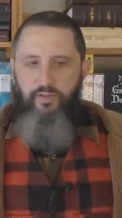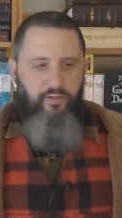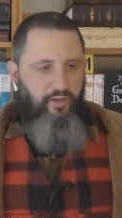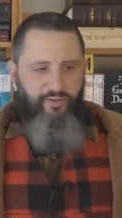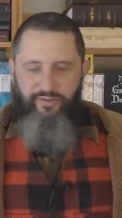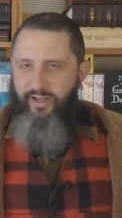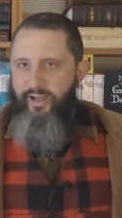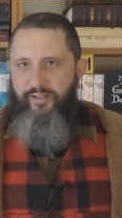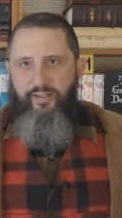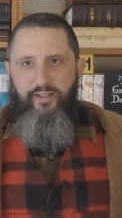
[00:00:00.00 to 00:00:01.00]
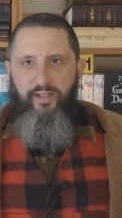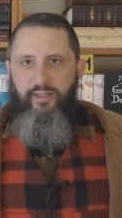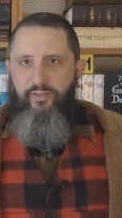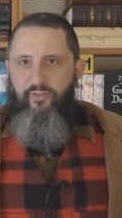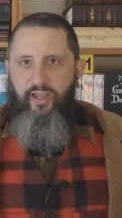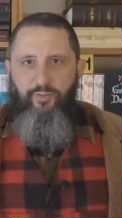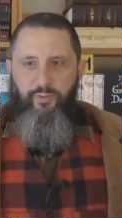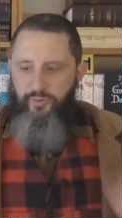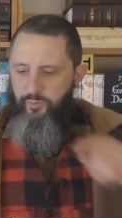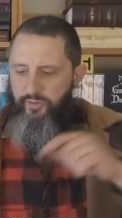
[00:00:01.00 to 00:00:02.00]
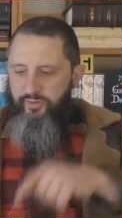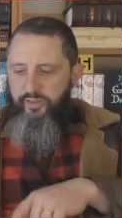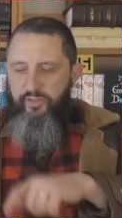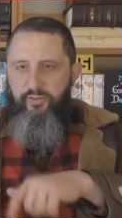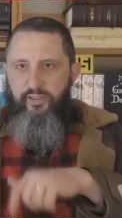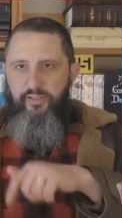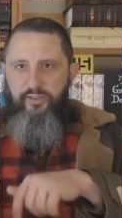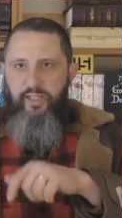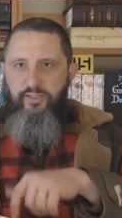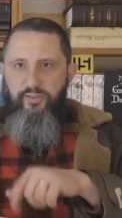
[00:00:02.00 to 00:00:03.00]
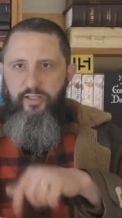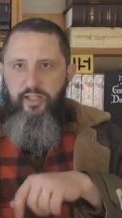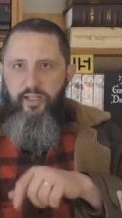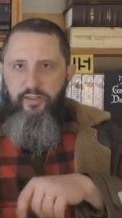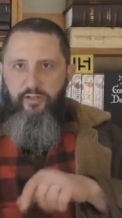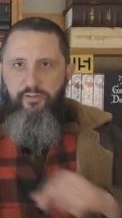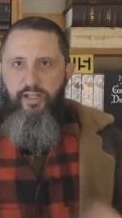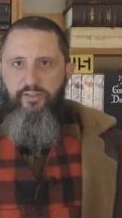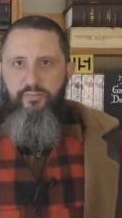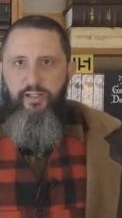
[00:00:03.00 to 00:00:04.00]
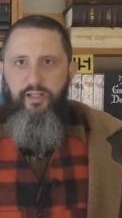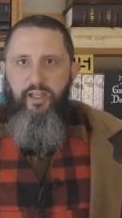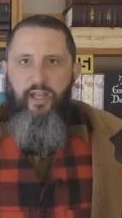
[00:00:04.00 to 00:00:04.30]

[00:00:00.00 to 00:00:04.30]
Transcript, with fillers: No, you're not. The faith which was once delivered to the saints, the New Testament,